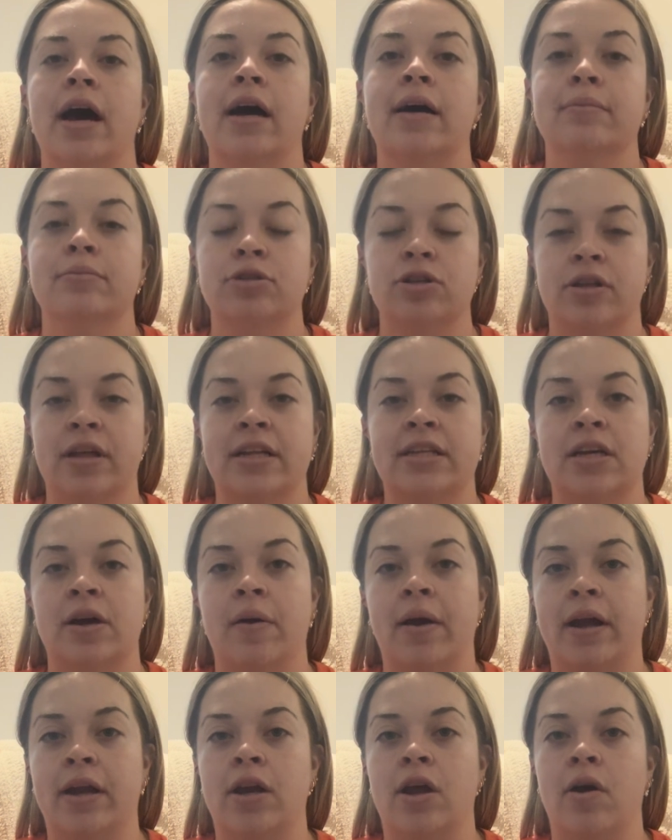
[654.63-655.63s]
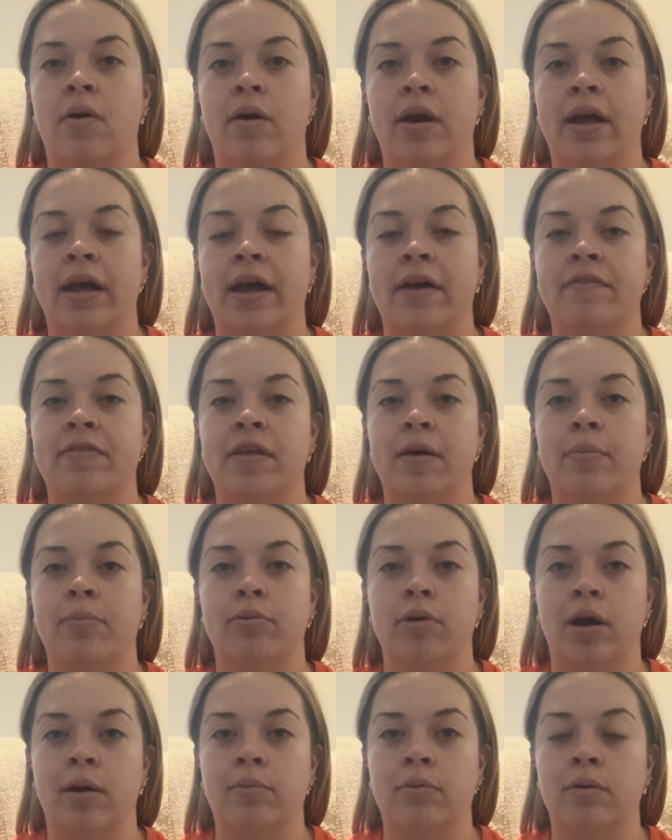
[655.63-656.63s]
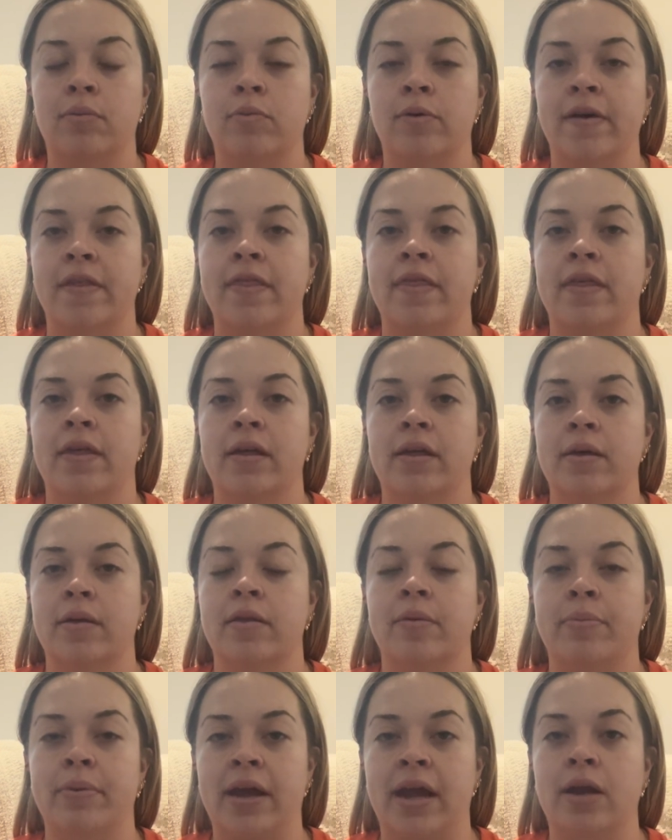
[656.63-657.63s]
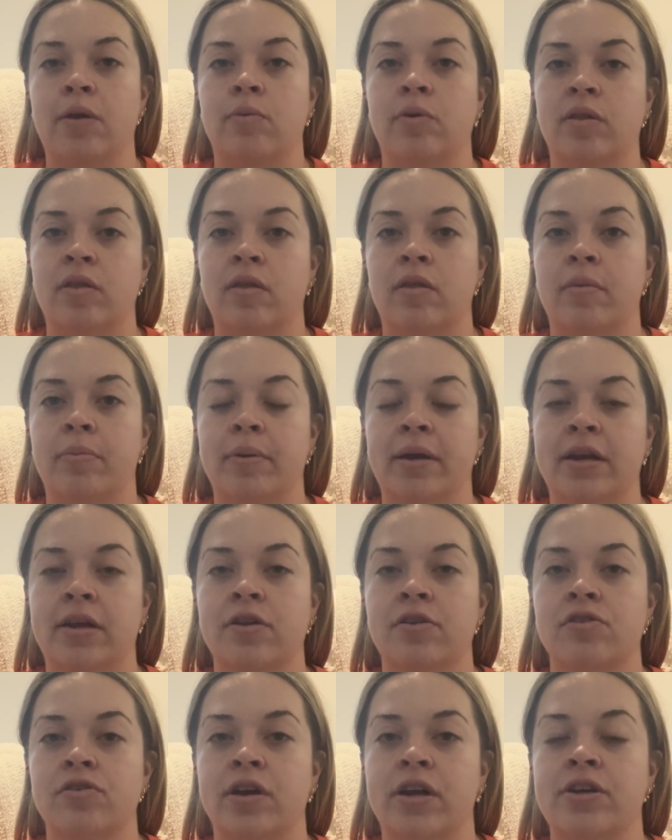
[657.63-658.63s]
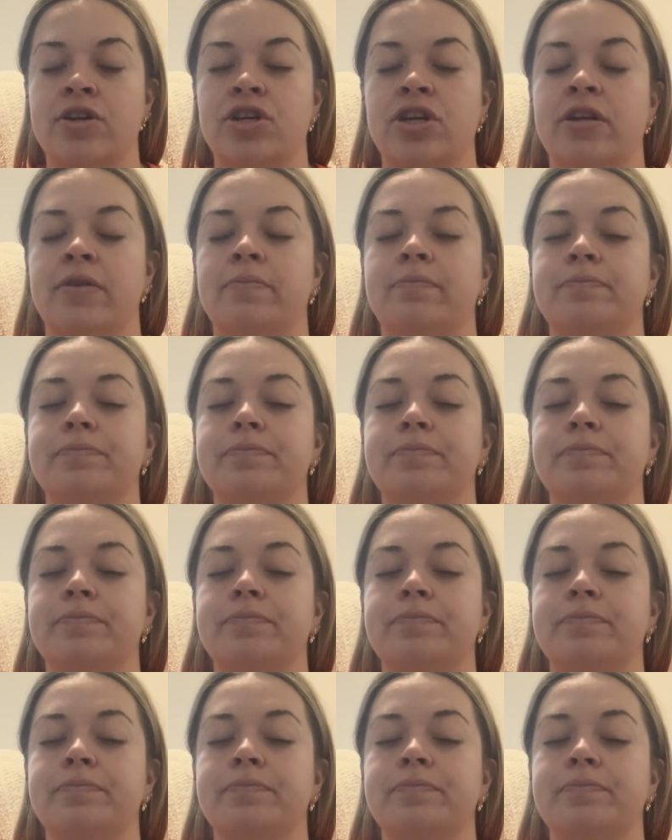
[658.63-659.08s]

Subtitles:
so that's how I know I have the problem with the pain with the penetration.